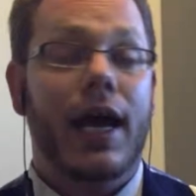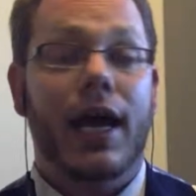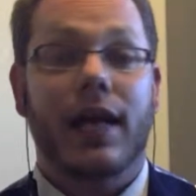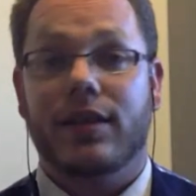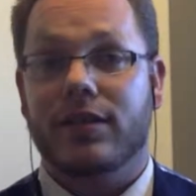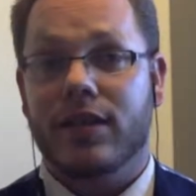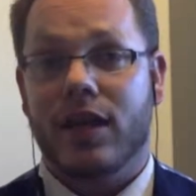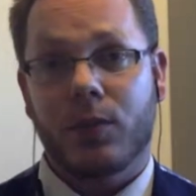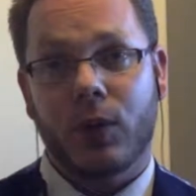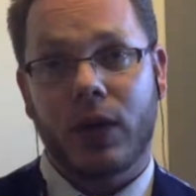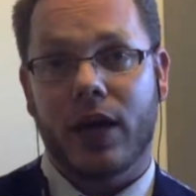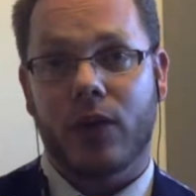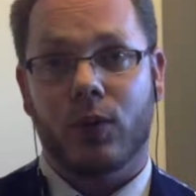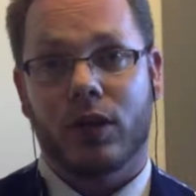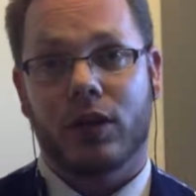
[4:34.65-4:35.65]
At the time, we
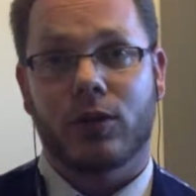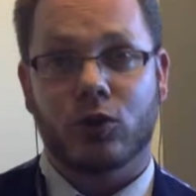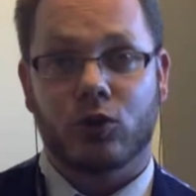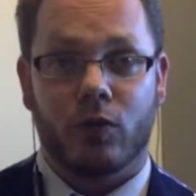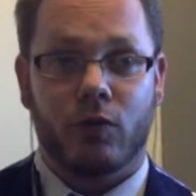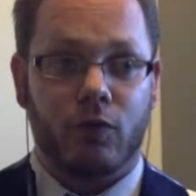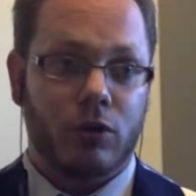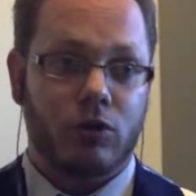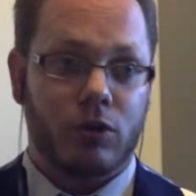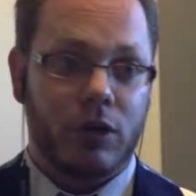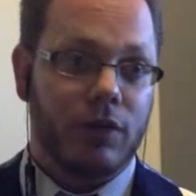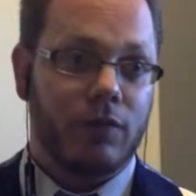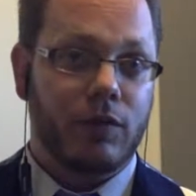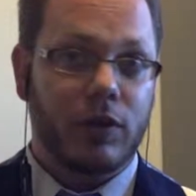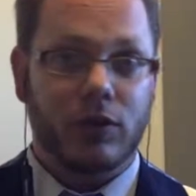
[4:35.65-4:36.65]
had one of those
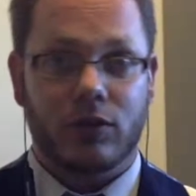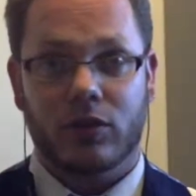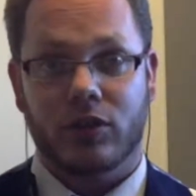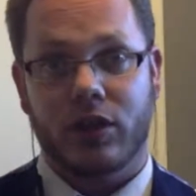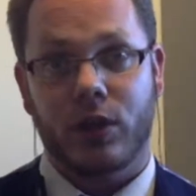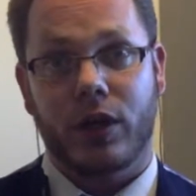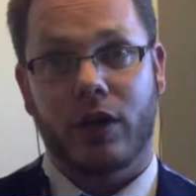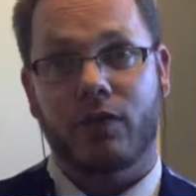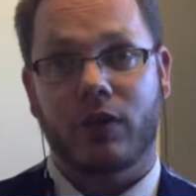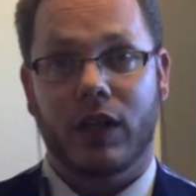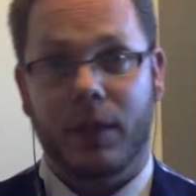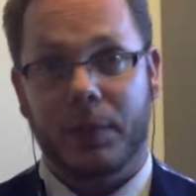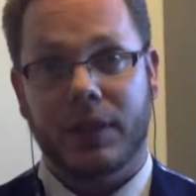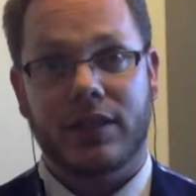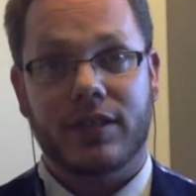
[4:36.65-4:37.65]
refrigerated filters that you had to
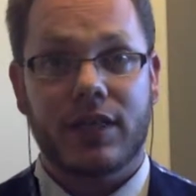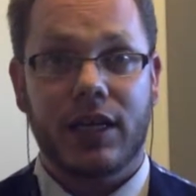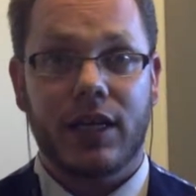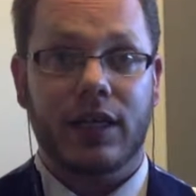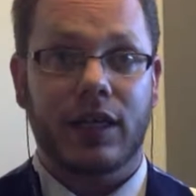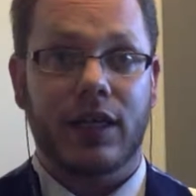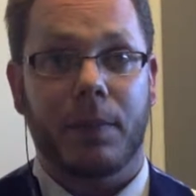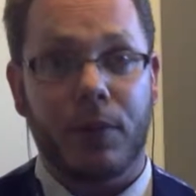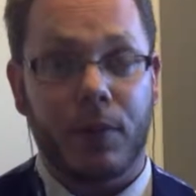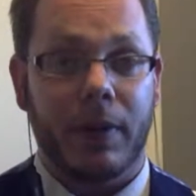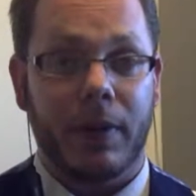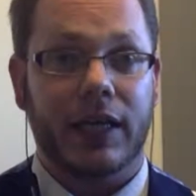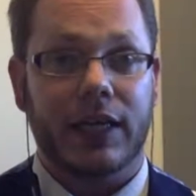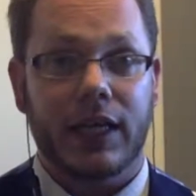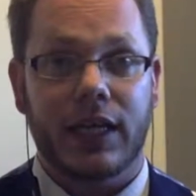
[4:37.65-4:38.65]
fill up at the sink and then put
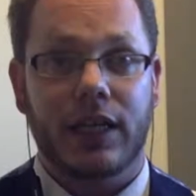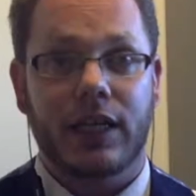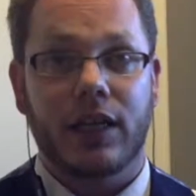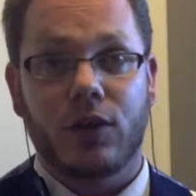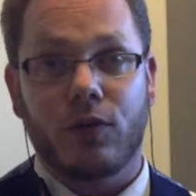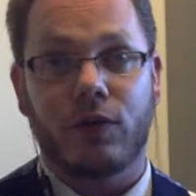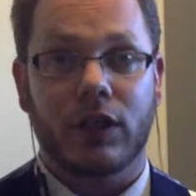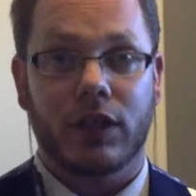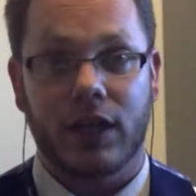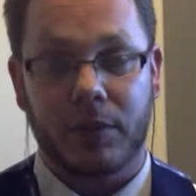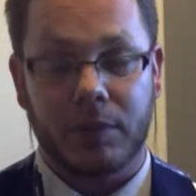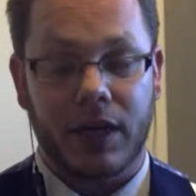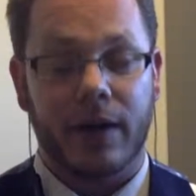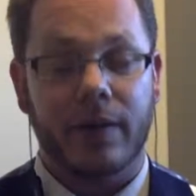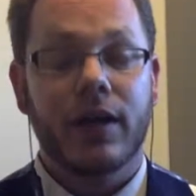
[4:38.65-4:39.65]
back in, and then you fill it
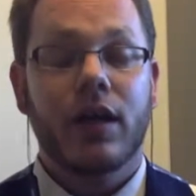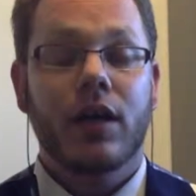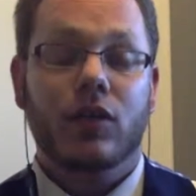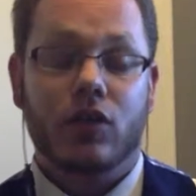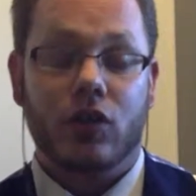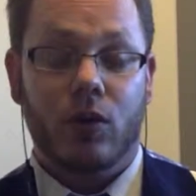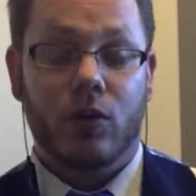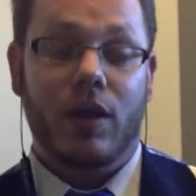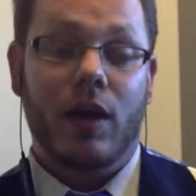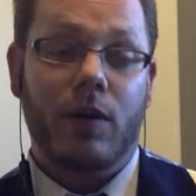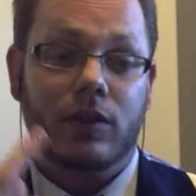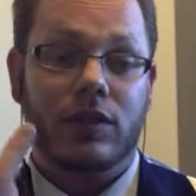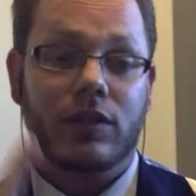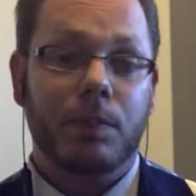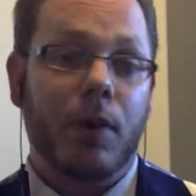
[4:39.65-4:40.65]
up there. So that
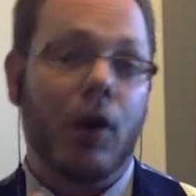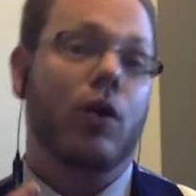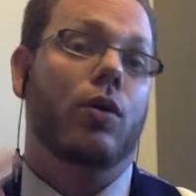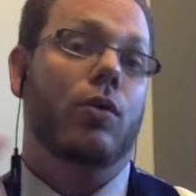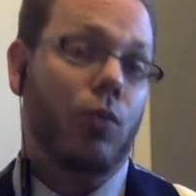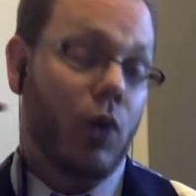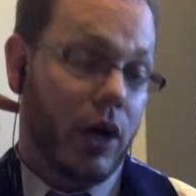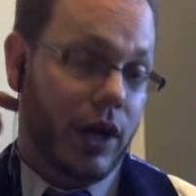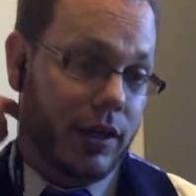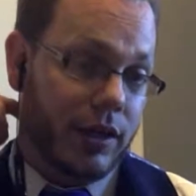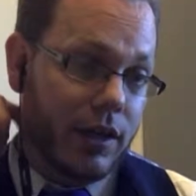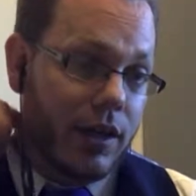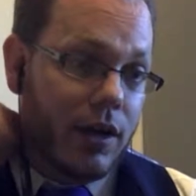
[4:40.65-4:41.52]
was part one.